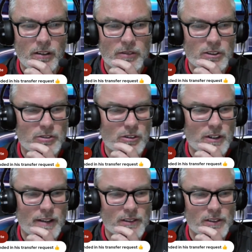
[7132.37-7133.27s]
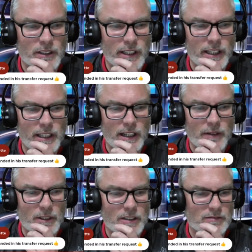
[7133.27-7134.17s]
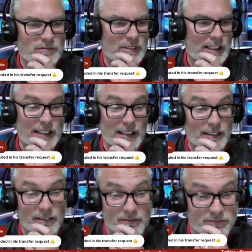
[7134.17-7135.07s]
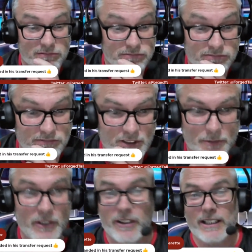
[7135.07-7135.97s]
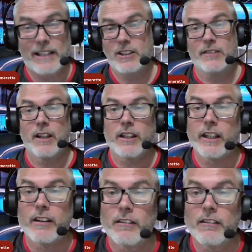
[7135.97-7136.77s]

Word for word: Just trying to have a look here. I mean, I, to be honest, actually, fuck it.